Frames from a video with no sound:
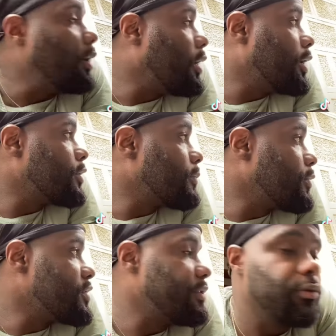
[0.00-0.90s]
As
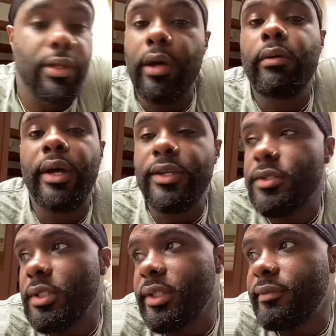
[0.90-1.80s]
most of you know, I used
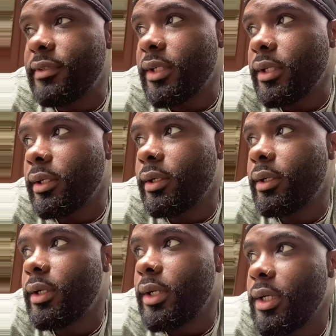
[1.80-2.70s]
to live here.
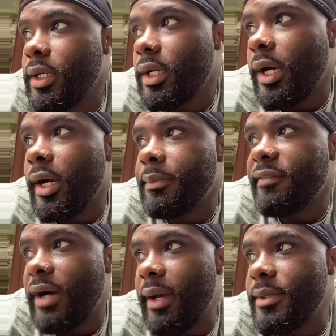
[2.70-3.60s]
The
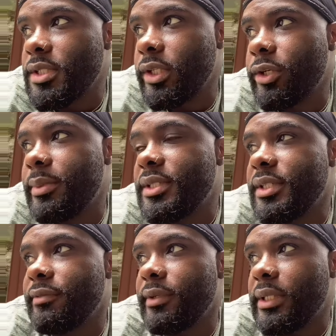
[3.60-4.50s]
vibe is a little bit
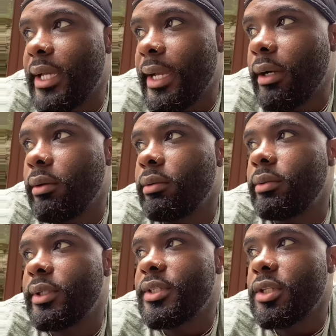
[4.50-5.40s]
different now.
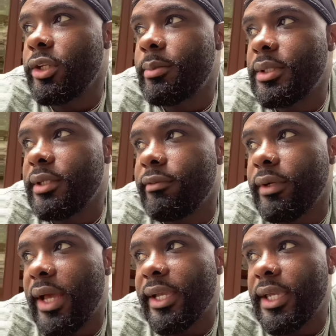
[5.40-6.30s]
It's a little bit
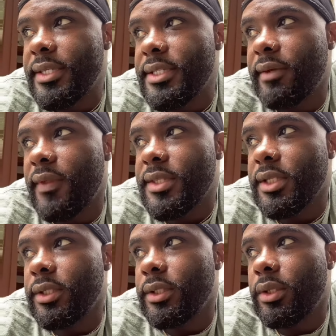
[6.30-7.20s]
different. I can't say if that's a
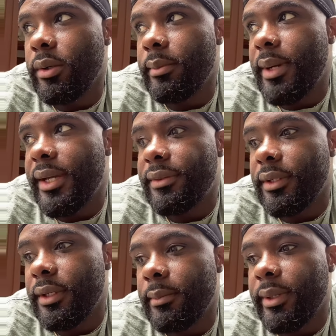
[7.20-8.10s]
good or a bad
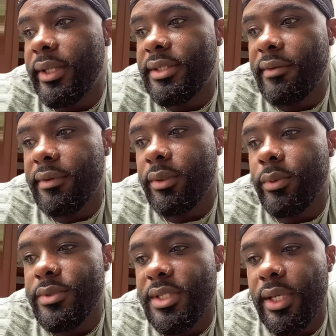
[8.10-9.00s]
thing, but I definitely will
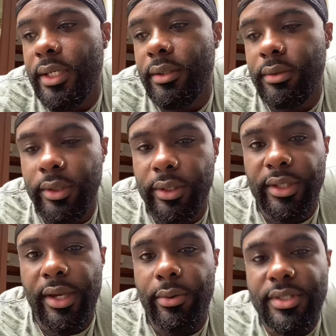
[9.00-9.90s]
say, look,
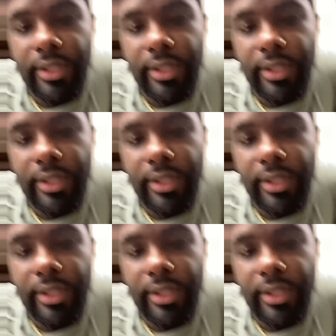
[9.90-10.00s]
I always